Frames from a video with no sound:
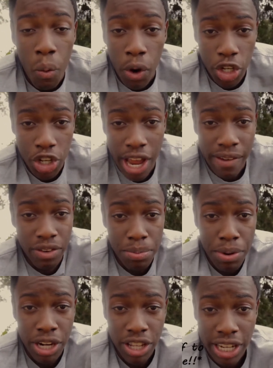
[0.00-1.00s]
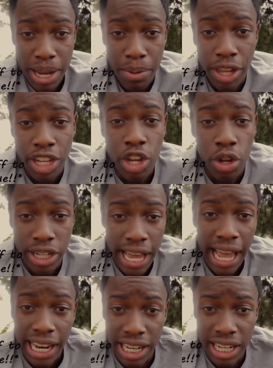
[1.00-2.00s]
what you have to bring to the table. They see your
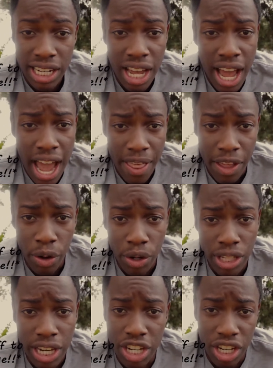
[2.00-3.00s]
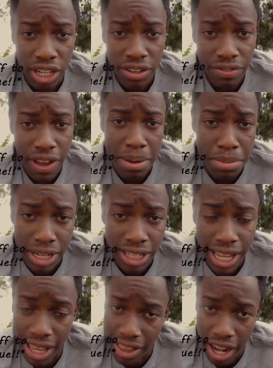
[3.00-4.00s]
talent, and they don't see just famous
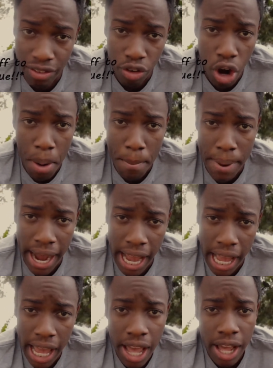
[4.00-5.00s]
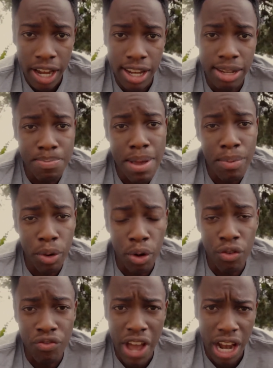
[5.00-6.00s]
things that have gone by, because people
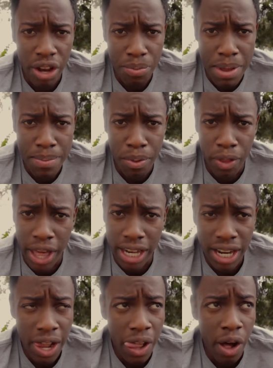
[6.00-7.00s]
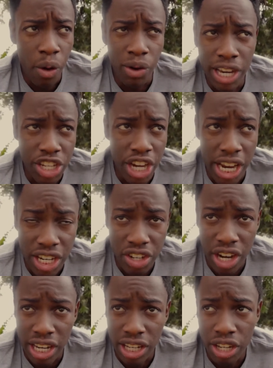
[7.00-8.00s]
don't value people that only chase
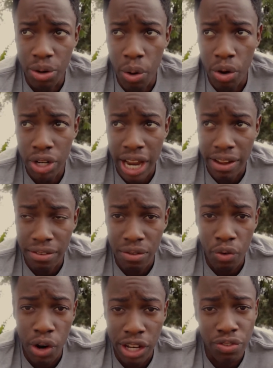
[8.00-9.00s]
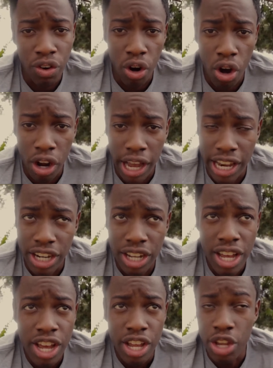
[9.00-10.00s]
trends. You won't have a voice for long, and
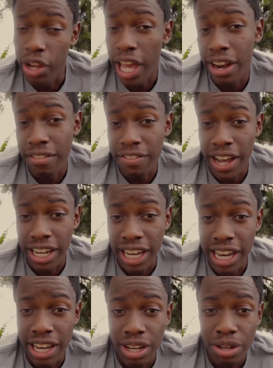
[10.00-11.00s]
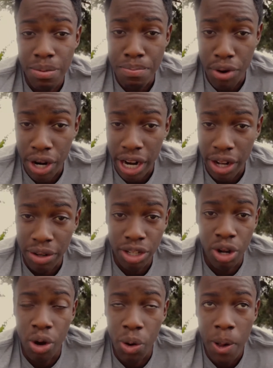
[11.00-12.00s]
you can in fact lead to burnout.
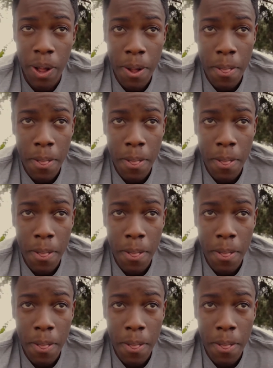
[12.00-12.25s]
So